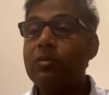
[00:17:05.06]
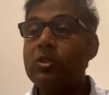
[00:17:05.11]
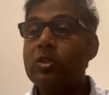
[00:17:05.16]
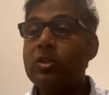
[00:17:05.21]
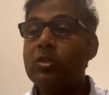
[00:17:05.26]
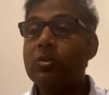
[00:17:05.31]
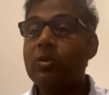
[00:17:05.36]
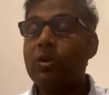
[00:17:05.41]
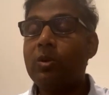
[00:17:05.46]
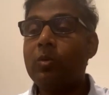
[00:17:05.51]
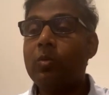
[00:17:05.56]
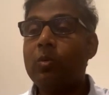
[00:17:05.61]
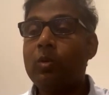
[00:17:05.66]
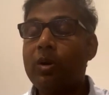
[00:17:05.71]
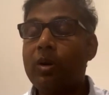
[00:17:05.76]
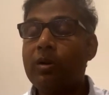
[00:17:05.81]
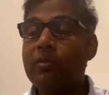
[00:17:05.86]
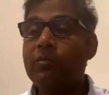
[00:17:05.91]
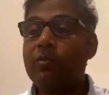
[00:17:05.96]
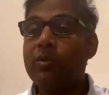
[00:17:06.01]
which is going to
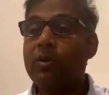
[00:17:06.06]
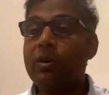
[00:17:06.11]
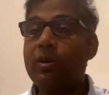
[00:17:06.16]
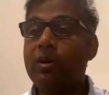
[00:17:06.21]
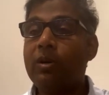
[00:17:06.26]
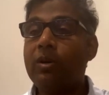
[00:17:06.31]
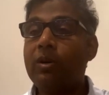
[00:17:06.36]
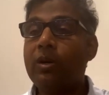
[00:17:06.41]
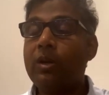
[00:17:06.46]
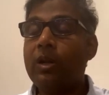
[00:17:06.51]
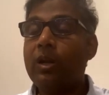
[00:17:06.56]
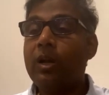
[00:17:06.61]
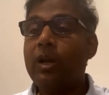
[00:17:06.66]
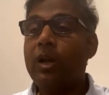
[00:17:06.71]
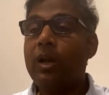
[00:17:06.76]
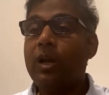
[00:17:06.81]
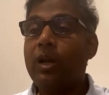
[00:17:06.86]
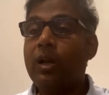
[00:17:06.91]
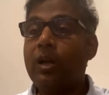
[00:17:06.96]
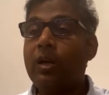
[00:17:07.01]
work for
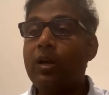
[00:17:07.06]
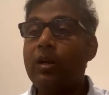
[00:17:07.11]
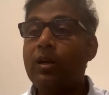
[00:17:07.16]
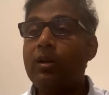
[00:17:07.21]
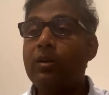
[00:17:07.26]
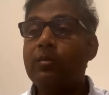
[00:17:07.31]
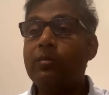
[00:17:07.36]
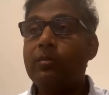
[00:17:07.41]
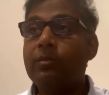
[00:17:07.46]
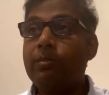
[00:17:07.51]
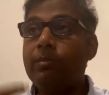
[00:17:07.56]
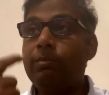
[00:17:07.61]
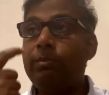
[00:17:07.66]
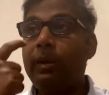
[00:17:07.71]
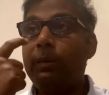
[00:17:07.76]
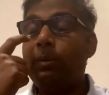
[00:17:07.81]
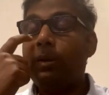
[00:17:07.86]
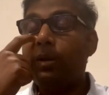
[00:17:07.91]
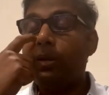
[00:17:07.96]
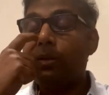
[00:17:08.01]
uh,
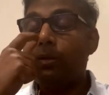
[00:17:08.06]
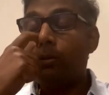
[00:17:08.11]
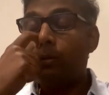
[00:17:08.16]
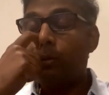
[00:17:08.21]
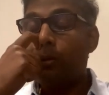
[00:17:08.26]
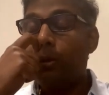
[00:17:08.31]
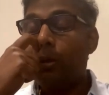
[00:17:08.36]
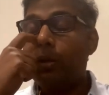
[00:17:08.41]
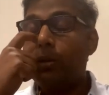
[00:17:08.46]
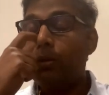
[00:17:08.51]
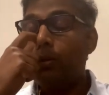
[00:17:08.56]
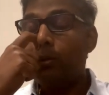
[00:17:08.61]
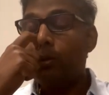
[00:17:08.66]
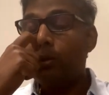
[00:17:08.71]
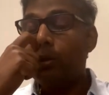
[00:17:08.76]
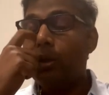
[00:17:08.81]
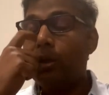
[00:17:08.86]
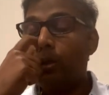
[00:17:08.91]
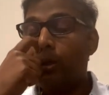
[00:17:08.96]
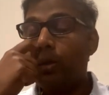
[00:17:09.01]
people in the
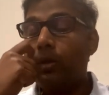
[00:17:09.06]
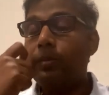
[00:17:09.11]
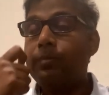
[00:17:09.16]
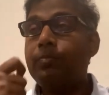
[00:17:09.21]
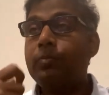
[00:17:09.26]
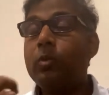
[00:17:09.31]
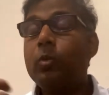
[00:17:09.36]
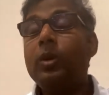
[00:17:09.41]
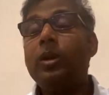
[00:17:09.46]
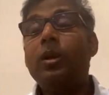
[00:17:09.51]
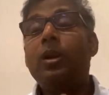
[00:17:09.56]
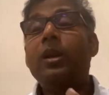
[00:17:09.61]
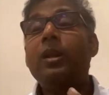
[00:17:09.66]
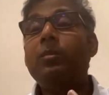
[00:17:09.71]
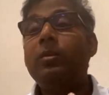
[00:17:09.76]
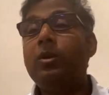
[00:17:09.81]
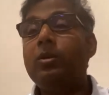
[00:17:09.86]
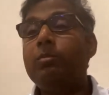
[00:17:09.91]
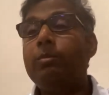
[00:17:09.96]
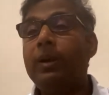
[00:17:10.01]
who are not
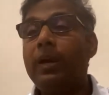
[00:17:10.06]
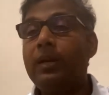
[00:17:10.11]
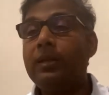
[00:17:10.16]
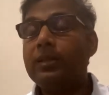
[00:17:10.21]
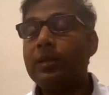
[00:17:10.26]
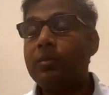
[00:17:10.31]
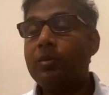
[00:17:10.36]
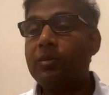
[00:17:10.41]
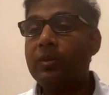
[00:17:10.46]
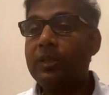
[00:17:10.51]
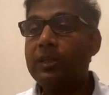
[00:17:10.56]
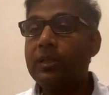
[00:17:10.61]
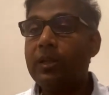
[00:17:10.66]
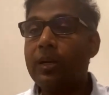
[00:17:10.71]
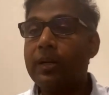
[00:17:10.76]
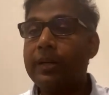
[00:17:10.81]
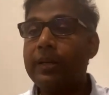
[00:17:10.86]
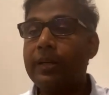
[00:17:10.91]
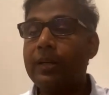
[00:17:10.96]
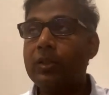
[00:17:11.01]
able to build some of these
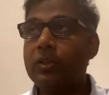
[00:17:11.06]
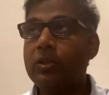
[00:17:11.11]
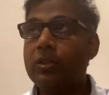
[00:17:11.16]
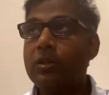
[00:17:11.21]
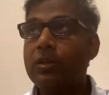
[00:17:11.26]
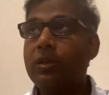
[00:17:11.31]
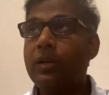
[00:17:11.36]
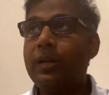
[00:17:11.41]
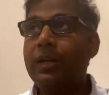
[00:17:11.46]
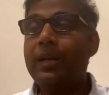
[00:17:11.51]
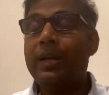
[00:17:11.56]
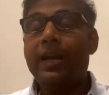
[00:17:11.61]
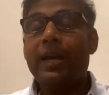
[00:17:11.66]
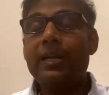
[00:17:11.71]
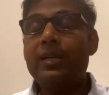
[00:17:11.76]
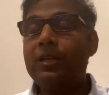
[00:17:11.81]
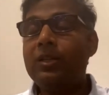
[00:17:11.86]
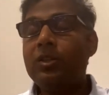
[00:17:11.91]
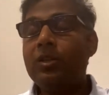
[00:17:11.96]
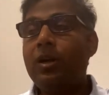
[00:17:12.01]
architecture.
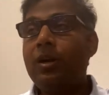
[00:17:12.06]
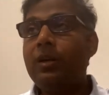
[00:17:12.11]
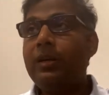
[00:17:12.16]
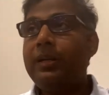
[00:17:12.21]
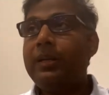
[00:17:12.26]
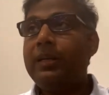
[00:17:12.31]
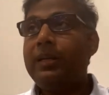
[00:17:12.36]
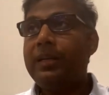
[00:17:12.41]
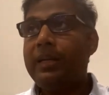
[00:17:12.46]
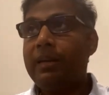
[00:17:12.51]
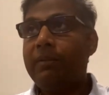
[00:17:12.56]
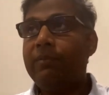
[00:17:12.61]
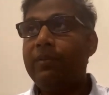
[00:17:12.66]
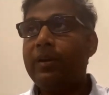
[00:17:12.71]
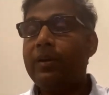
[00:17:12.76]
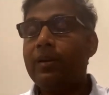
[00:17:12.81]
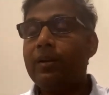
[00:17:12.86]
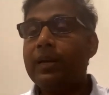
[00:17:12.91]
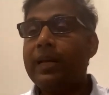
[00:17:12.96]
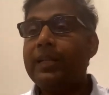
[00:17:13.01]
And it's not
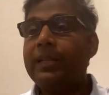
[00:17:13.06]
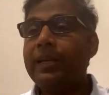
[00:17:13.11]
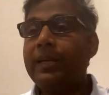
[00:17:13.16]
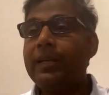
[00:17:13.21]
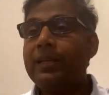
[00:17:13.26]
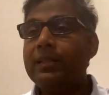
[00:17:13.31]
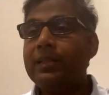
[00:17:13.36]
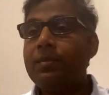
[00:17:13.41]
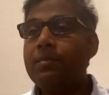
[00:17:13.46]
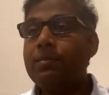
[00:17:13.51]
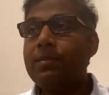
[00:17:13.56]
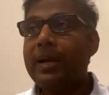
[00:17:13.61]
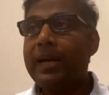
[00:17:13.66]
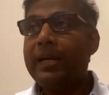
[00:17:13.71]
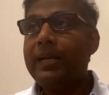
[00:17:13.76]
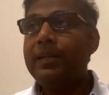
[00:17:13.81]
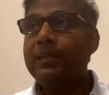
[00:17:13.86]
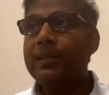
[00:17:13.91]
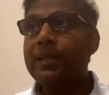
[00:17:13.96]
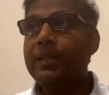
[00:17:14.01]
difficult. I think it's a
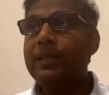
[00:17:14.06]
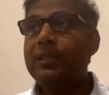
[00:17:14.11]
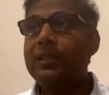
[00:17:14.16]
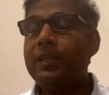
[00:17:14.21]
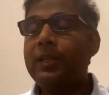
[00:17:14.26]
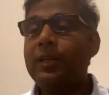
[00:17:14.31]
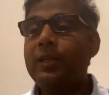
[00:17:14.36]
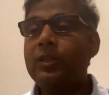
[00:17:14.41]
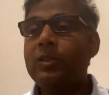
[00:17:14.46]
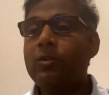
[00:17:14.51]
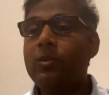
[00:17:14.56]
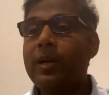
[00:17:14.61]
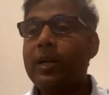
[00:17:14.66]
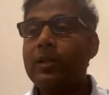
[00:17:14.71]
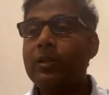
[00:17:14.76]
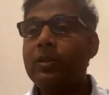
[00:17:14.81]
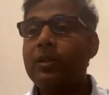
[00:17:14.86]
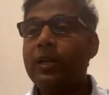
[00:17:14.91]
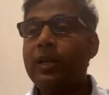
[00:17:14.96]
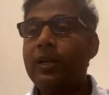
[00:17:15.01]
mindset change
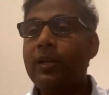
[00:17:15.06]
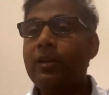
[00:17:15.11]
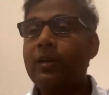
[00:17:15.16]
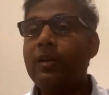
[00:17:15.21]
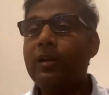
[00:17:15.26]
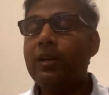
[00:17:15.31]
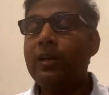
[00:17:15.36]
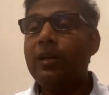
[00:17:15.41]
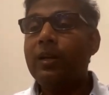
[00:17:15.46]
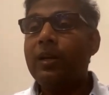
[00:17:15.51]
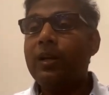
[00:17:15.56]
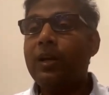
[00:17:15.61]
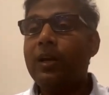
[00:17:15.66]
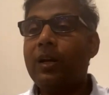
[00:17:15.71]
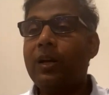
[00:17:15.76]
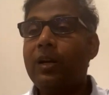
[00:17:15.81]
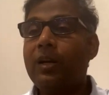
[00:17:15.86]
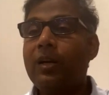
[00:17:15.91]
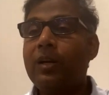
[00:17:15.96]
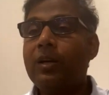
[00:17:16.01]
rather than
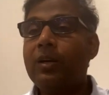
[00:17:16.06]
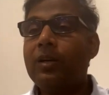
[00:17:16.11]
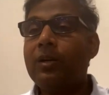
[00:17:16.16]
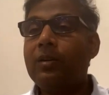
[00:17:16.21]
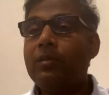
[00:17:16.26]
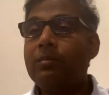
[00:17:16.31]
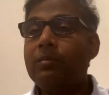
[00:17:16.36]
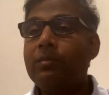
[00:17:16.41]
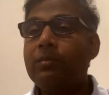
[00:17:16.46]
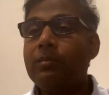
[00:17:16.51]
uh,